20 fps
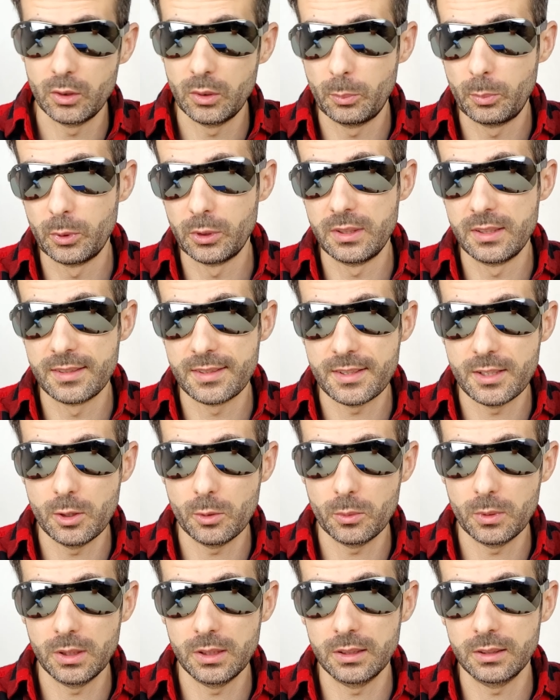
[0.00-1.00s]
gonna put this new
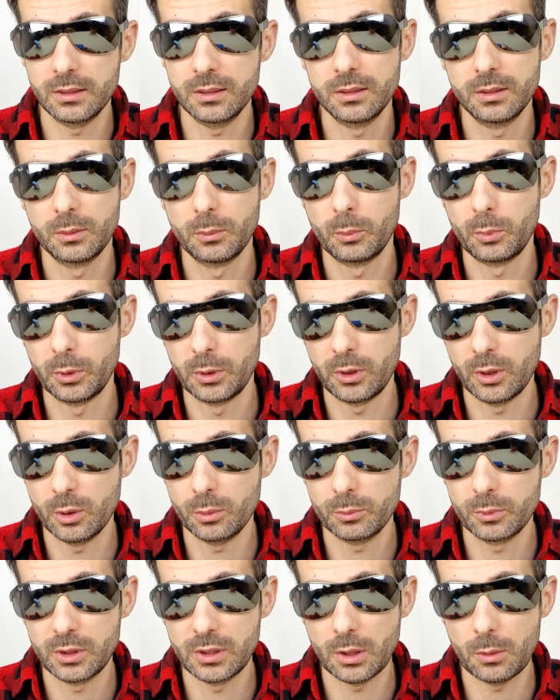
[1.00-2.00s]
one, put
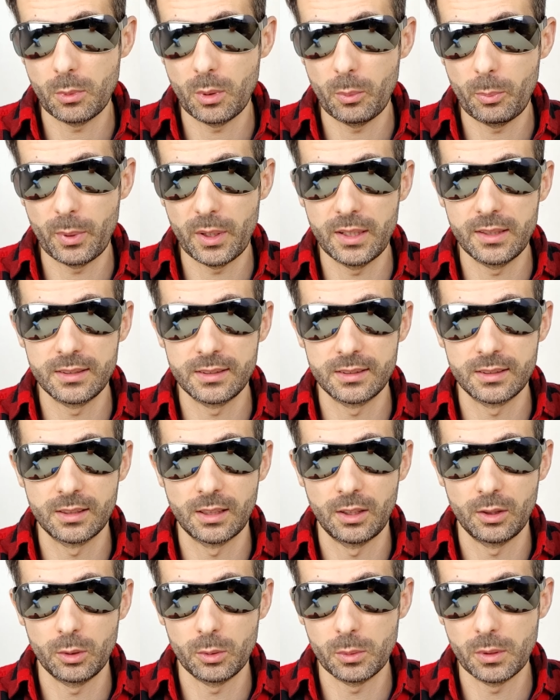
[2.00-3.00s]
new thermal paste,
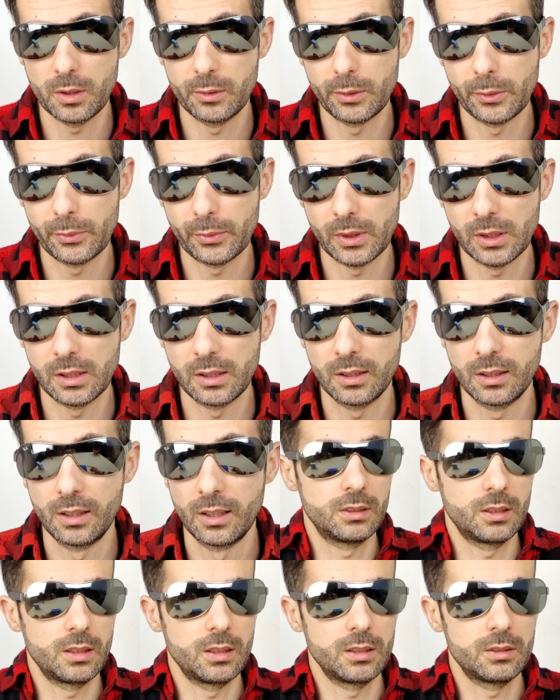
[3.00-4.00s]
do everything,
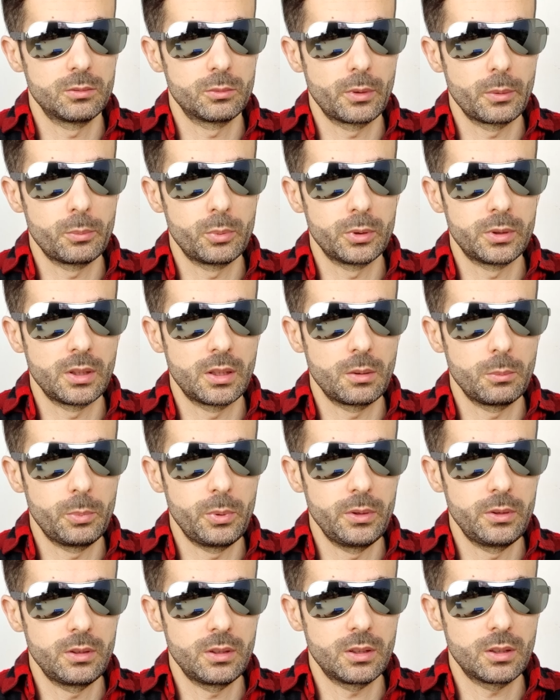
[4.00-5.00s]
and reboot the
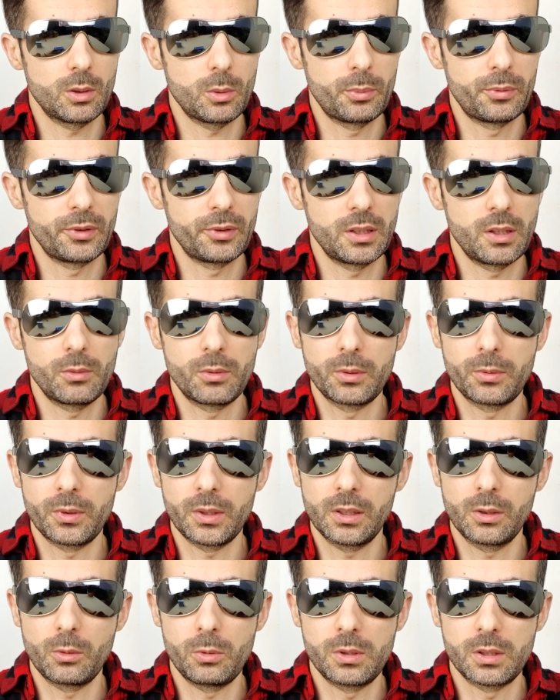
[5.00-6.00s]
computer, and hopefully
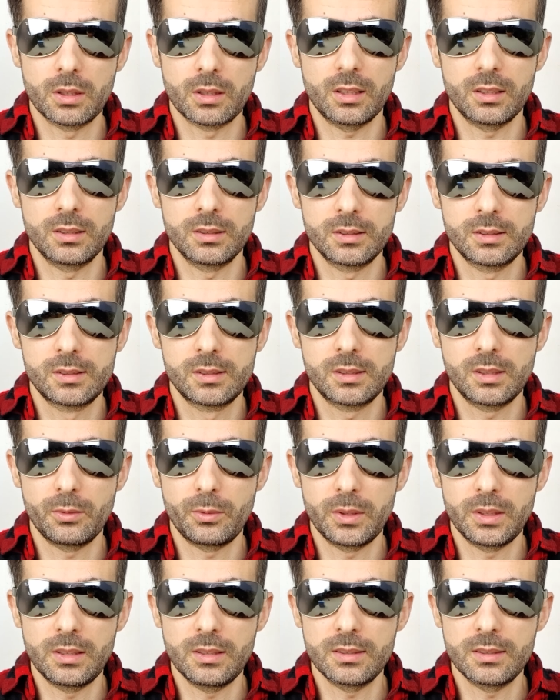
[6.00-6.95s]
everything works. Because if it